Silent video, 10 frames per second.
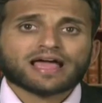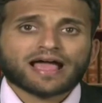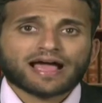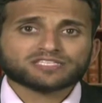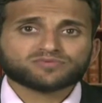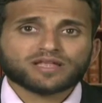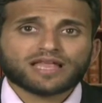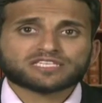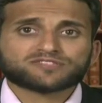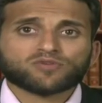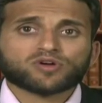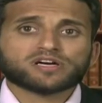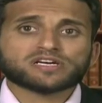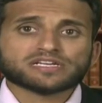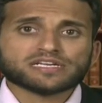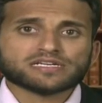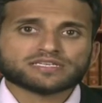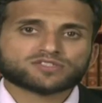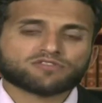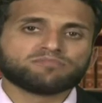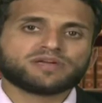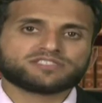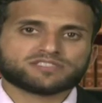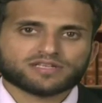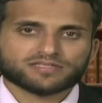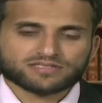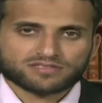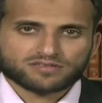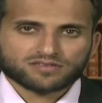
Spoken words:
as well as for arrears of maintenance.